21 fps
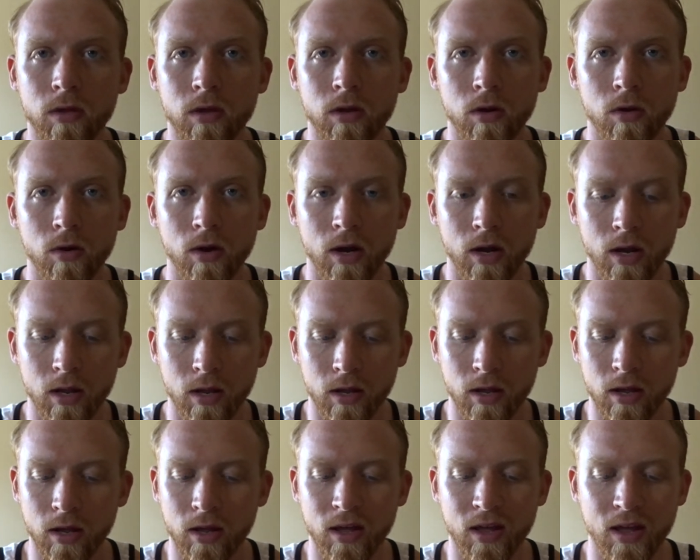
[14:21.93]

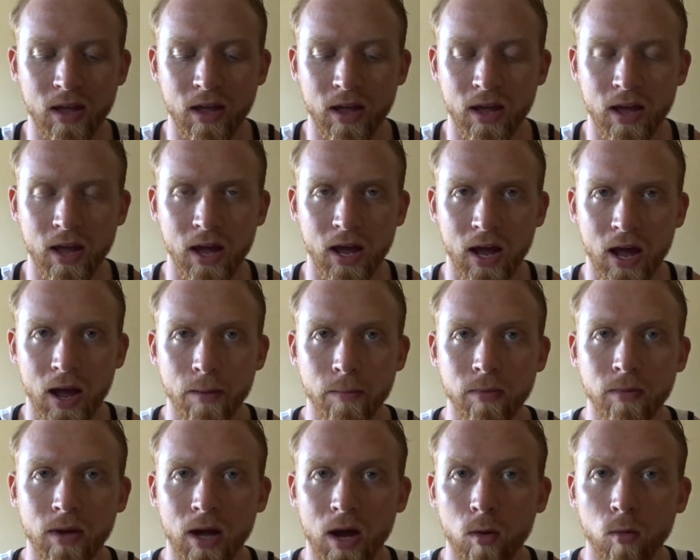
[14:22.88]

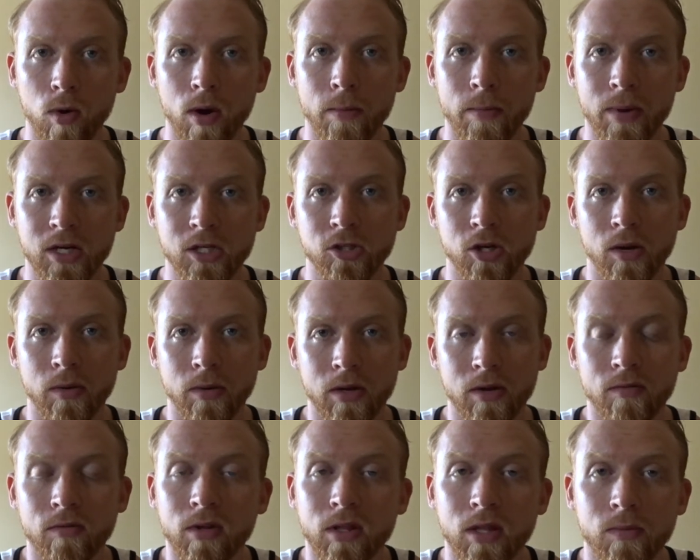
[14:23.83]
I want to make sure I'm
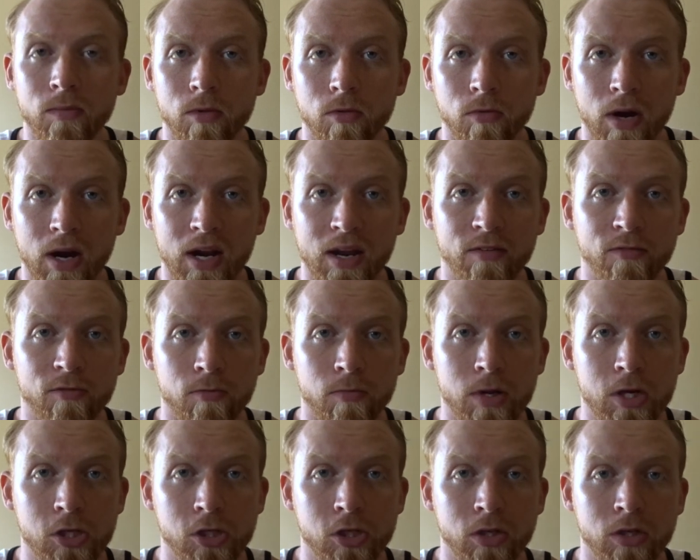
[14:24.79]
giving them the right
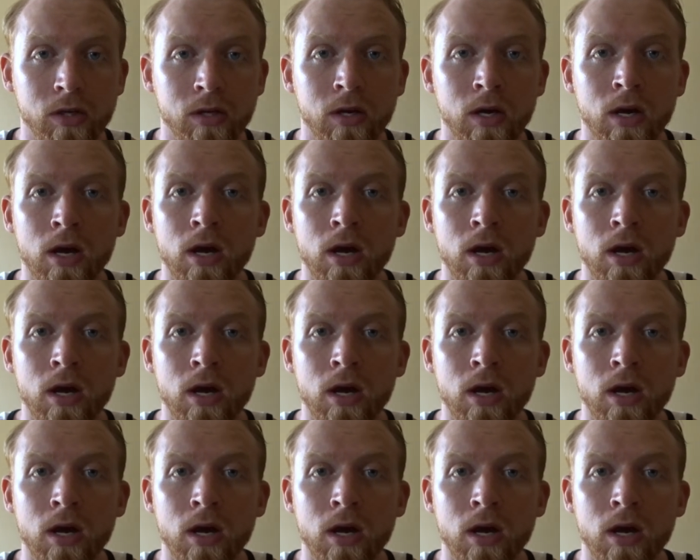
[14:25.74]
information,